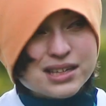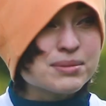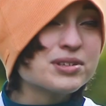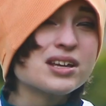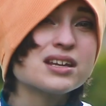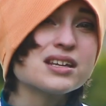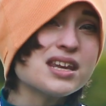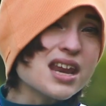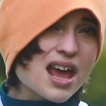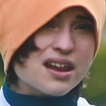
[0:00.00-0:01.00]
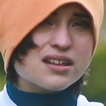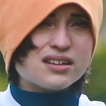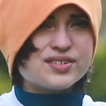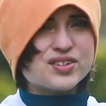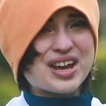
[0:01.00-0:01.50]
seems like none of
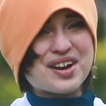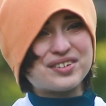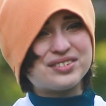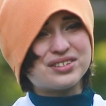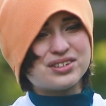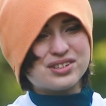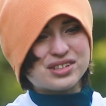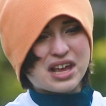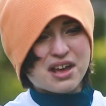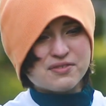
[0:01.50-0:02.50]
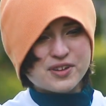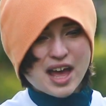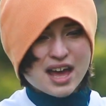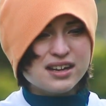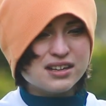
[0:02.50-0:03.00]
these characters have
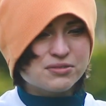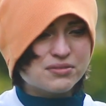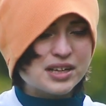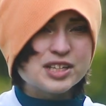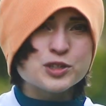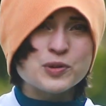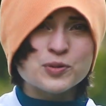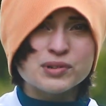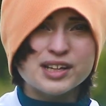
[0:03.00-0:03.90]
any intimate